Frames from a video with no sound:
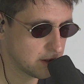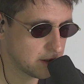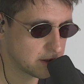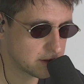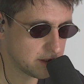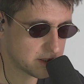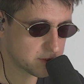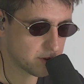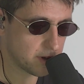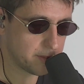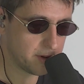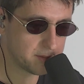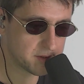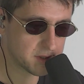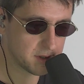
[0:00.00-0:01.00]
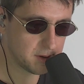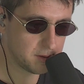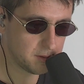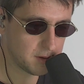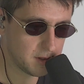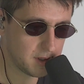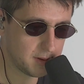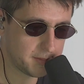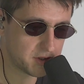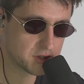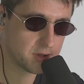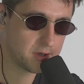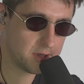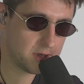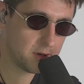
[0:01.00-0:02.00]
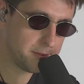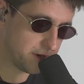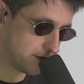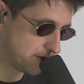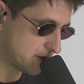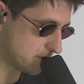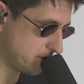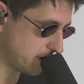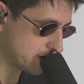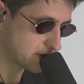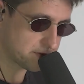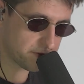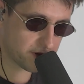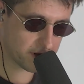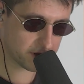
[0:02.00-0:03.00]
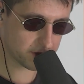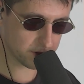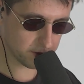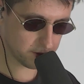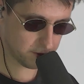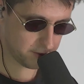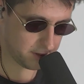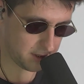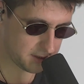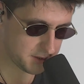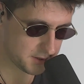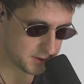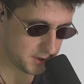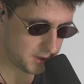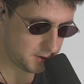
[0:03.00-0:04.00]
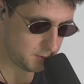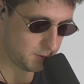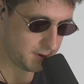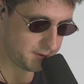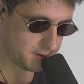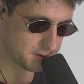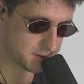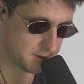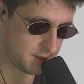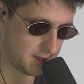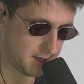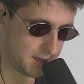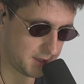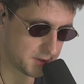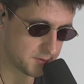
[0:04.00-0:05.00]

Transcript: So that's where I'm up to. Uh, let me show you a little bit of this Viktor Frankl. The, as I say, the weather's, the air's